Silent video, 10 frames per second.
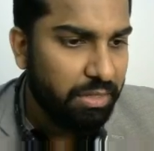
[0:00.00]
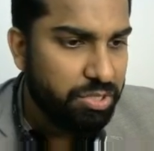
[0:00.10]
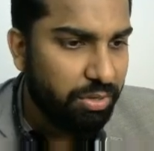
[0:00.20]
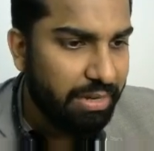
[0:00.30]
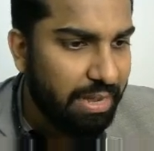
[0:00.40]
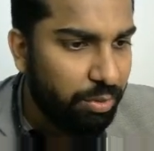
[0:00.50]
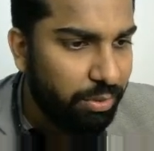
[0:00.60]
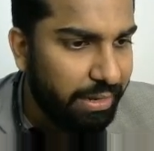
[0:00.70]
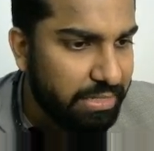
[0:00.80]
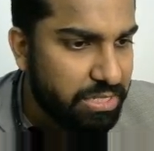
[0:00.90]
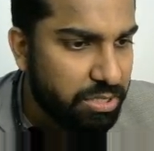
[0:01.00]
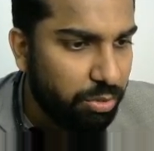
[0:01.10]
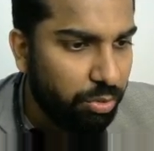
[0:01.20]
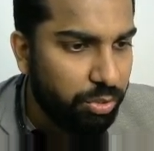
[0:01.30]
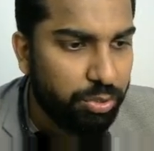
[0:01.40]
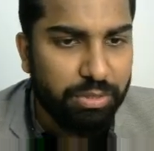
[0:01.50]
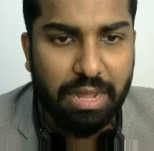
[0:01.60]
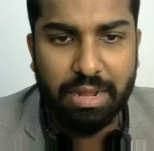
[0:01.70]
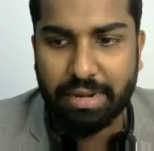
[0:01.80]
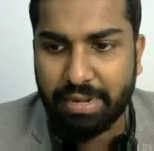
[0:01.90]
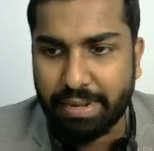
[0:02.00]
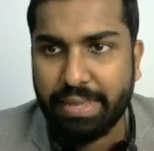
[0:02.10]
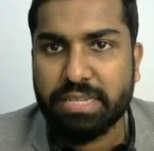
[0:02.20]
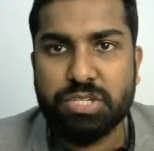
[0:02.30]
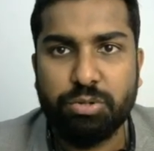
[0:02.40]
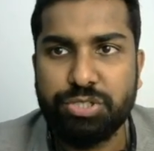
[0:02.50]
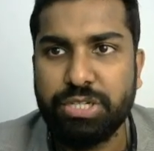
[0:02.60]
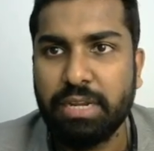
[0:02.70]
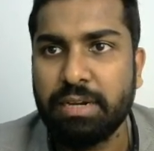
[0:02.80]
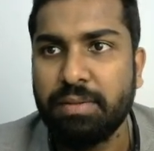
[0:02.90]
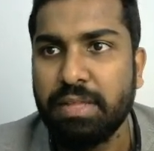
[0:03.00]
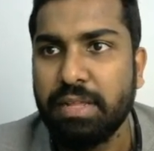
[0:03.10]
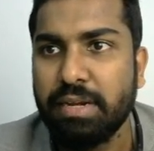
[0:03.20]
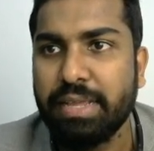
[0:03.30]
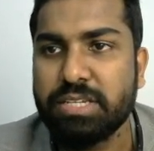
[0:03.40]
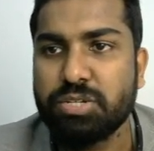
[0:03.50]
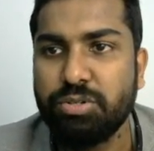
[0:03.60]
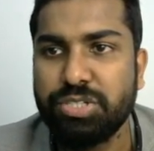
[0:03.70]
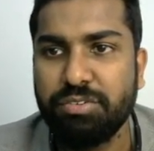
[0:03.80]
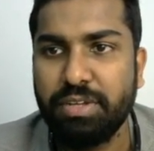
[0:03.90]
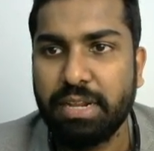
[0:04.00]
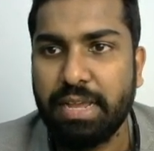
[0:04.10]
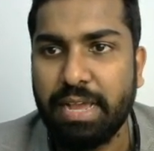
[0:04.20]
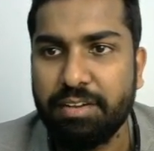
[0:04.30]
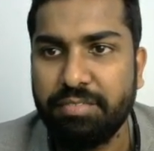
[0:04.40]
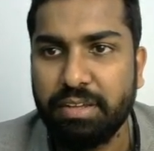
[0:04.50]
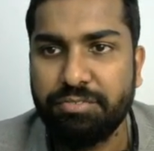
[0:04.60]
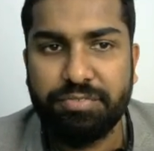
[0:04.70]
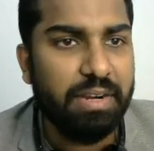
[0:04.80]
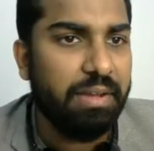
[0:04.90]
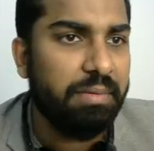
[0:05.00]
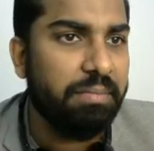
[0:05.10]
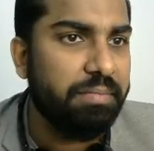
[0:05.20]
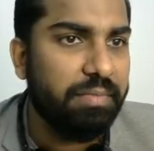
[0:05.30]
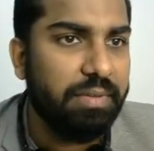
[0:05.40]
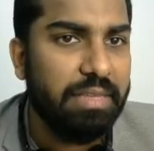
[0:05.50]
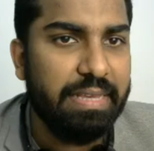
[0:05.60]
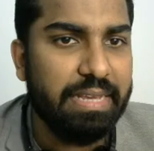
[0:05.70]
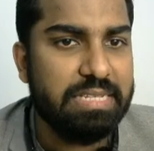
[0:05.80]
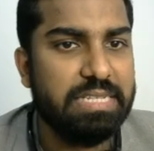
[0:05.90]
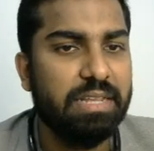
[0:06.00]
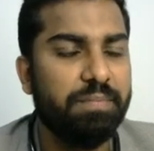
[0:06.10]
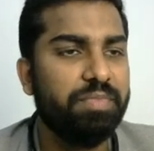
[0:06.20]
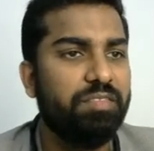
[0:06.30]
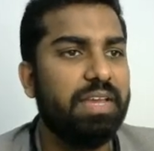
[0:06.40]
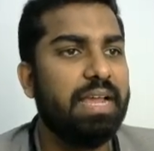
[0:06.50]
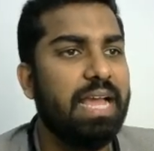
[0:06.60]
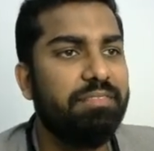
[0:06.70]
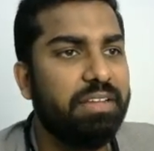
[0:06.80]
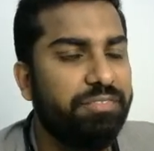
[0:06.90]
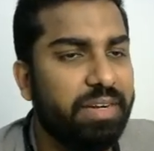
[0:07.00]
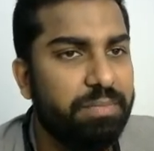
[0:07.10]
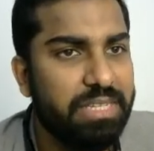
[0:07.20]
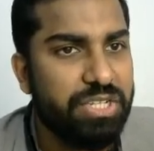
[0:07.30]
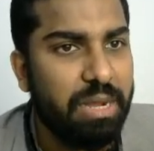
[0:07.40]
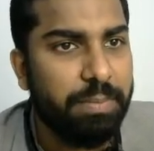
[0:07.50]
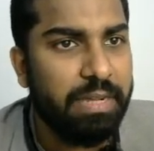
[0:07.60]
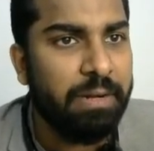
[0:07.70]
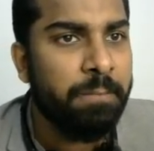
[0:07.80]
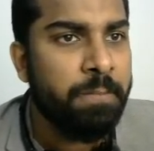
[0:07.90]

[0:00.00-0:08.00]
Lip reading: So now let's go to the next question. Next question we are having from, we are having from the chapter